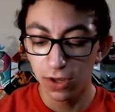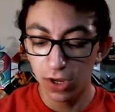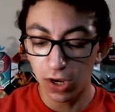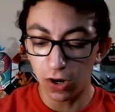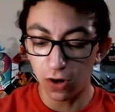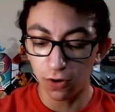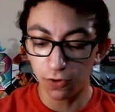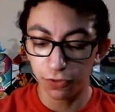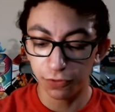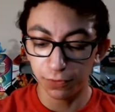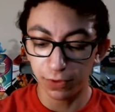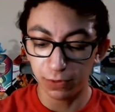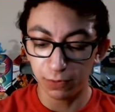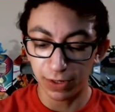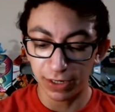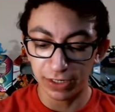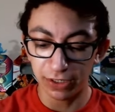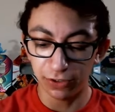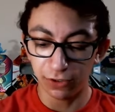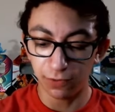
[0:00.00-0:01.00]
Our three
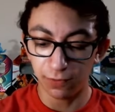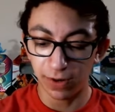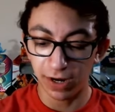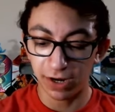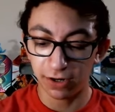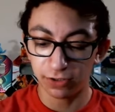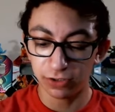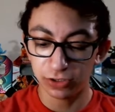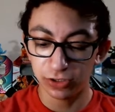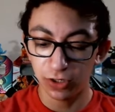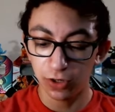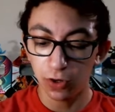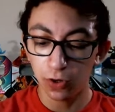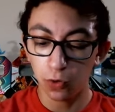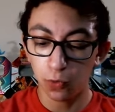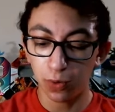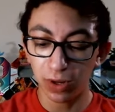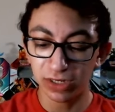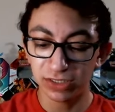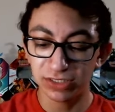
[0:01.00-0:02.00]
regular rares,
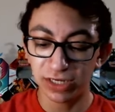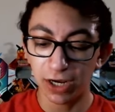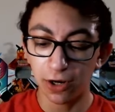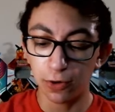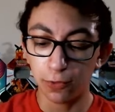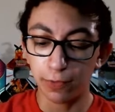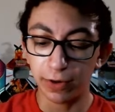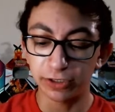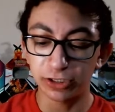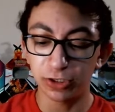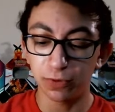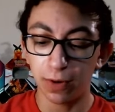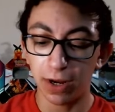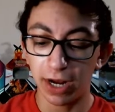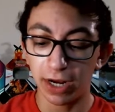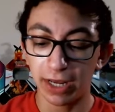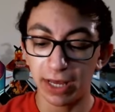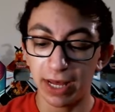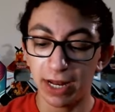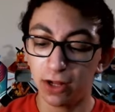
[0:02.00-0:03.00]
Quagsire,
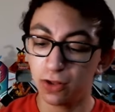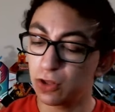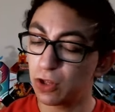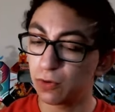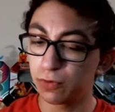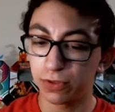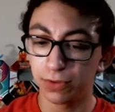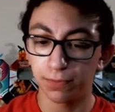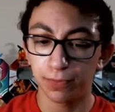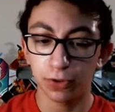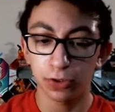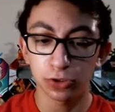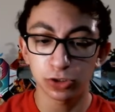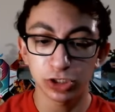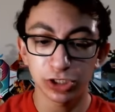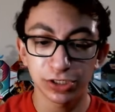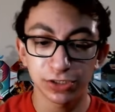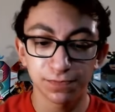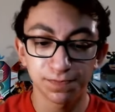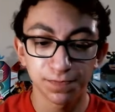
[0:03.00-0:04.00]
Regirock, and Alolan
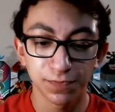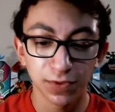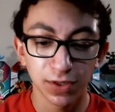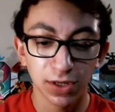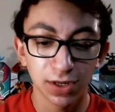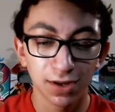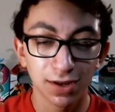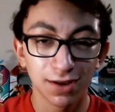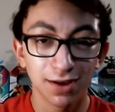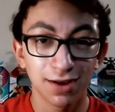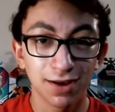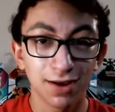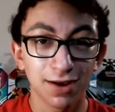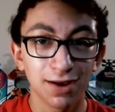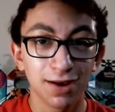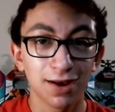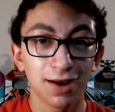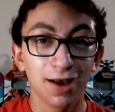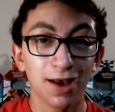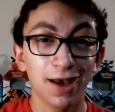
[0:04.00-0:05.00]
Persian.
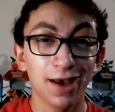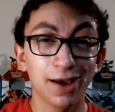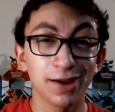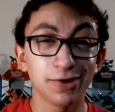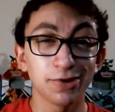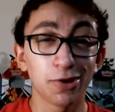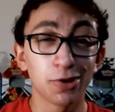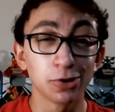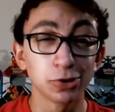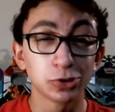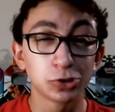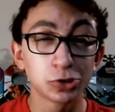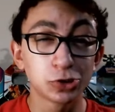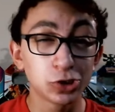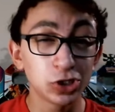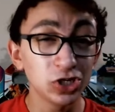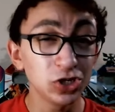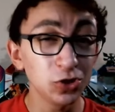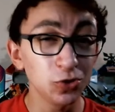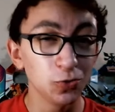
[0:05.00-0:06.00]
And our
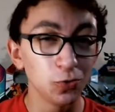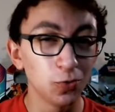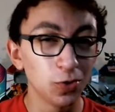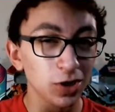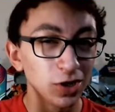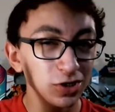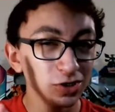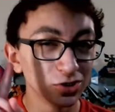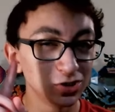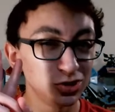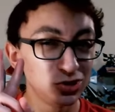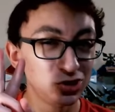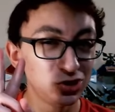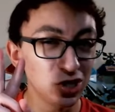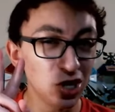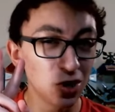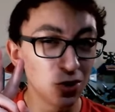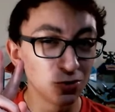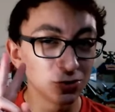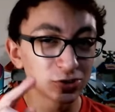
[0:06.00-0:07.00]
two
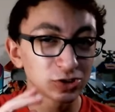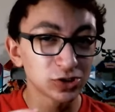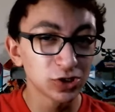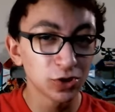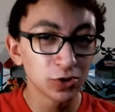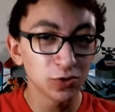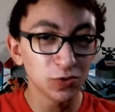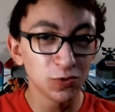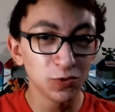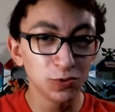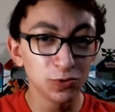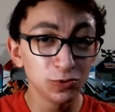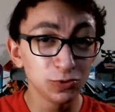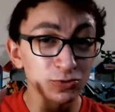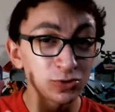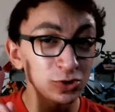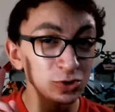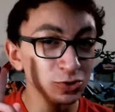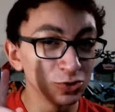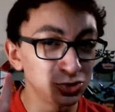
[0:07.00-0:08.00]
Dos,
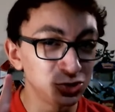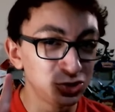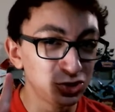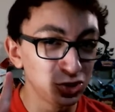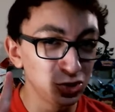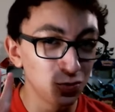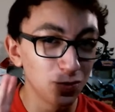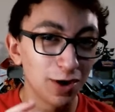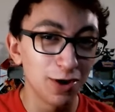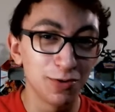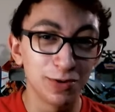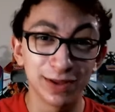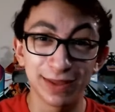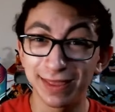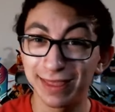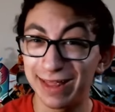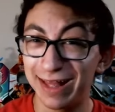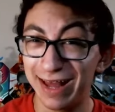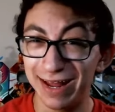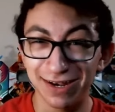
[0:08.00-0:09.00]
Unus Duo in
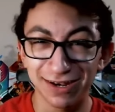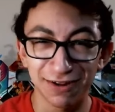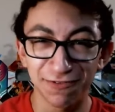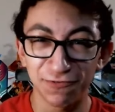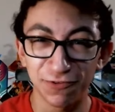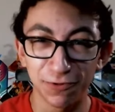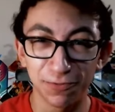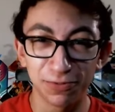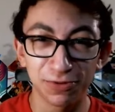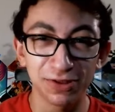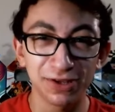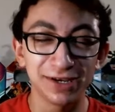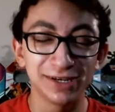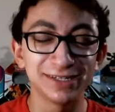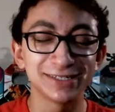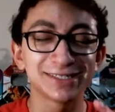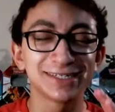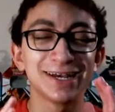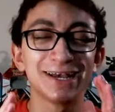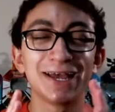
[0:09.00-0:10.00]
Latin, if you
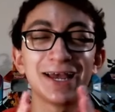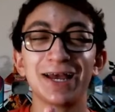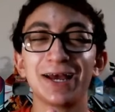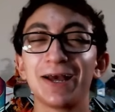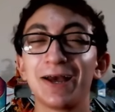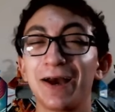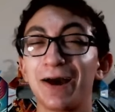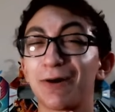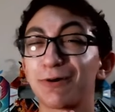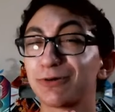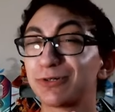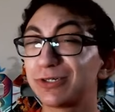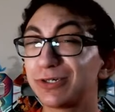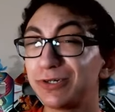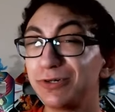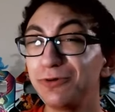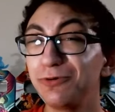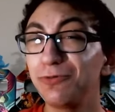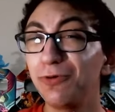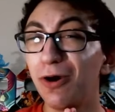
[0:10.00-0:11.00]
please, Our
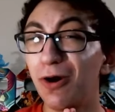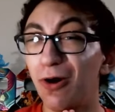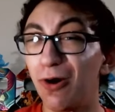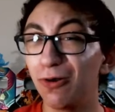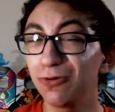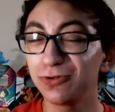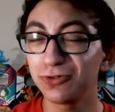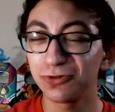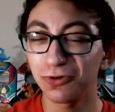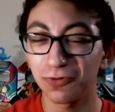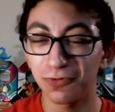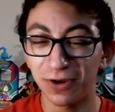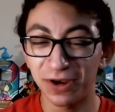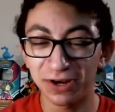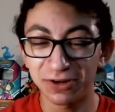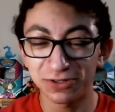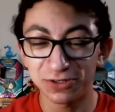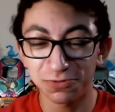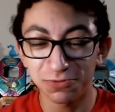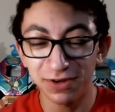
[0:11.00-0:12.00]
two ultra rares.